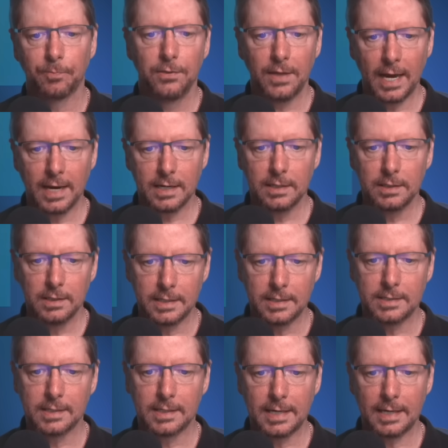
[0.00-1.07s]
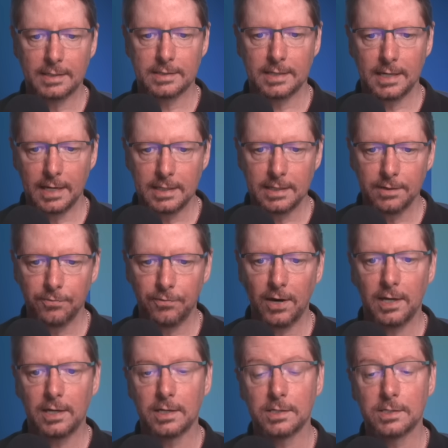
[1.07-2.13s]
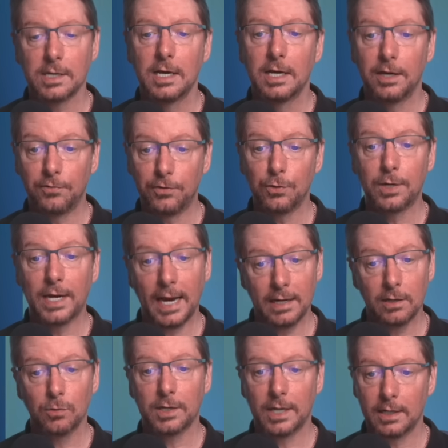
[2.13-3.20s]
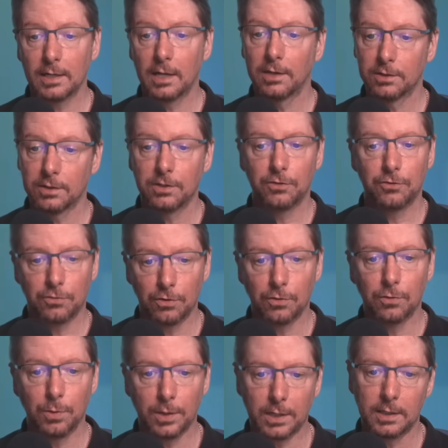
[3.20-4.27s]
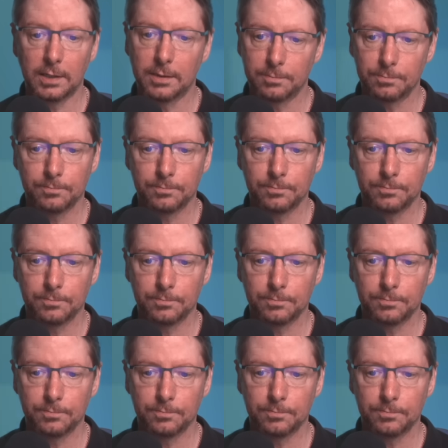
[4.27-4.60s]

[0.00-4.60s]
That can lead to cascading failures if you cannot get it under control quickly."